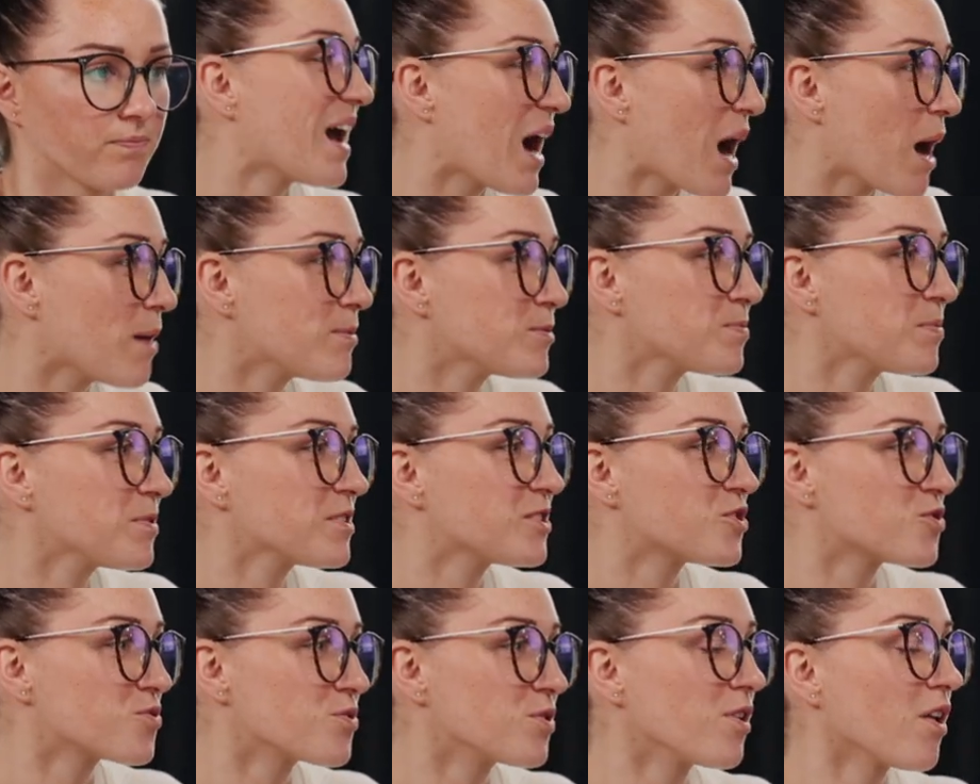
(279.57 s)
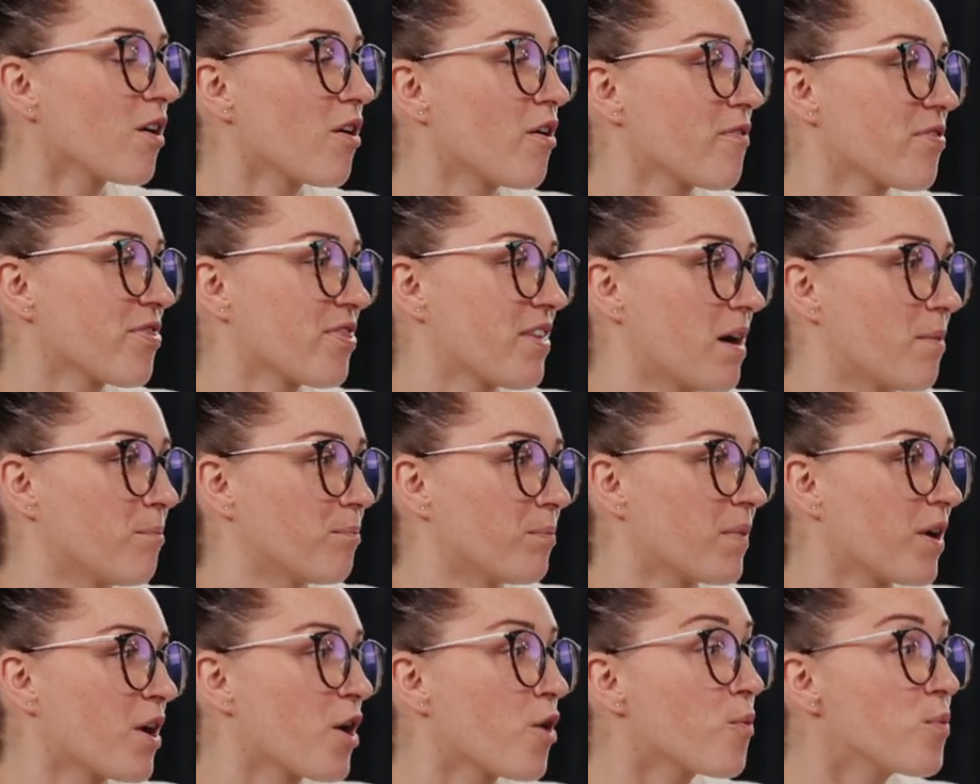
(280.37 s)
HubSpot's rule of
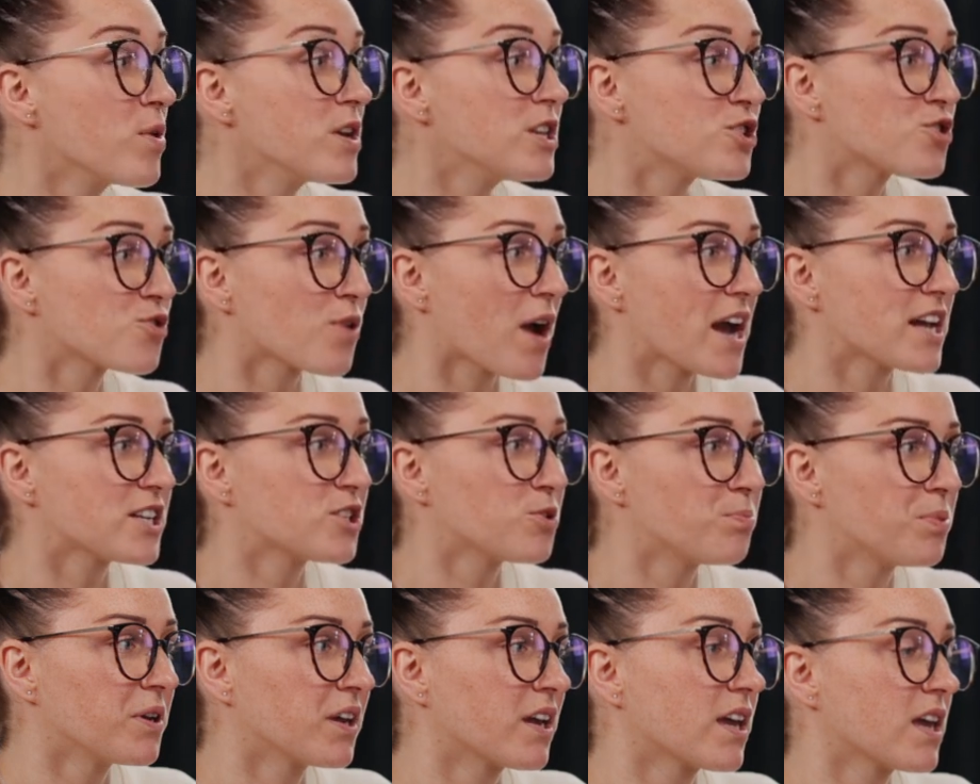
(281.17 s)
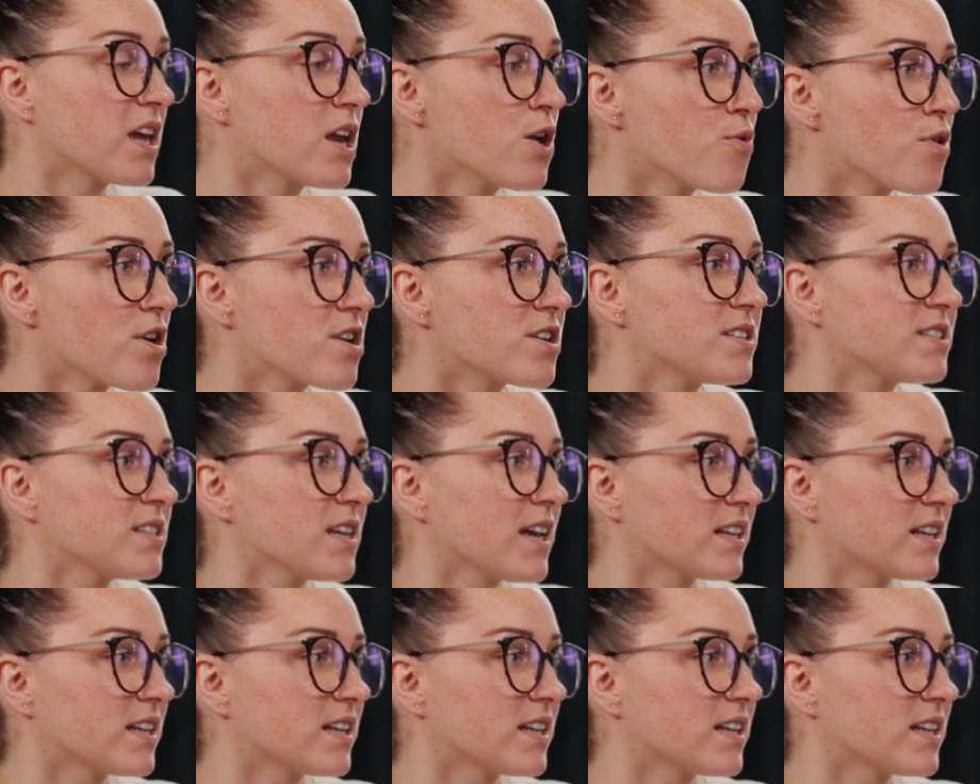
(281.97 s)
thumb. We try to pick keywords